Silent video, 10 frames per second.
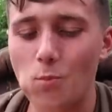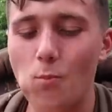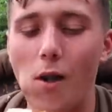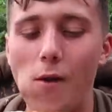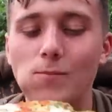
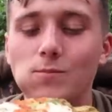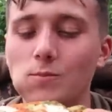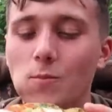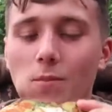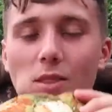But
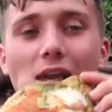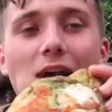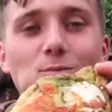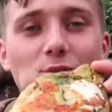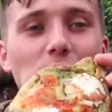
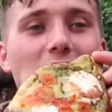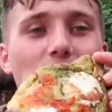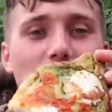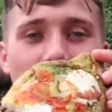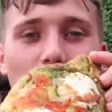absolute
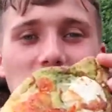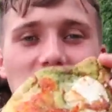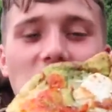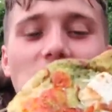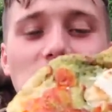heaven in one
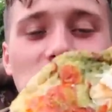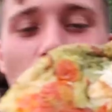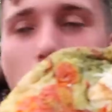slice.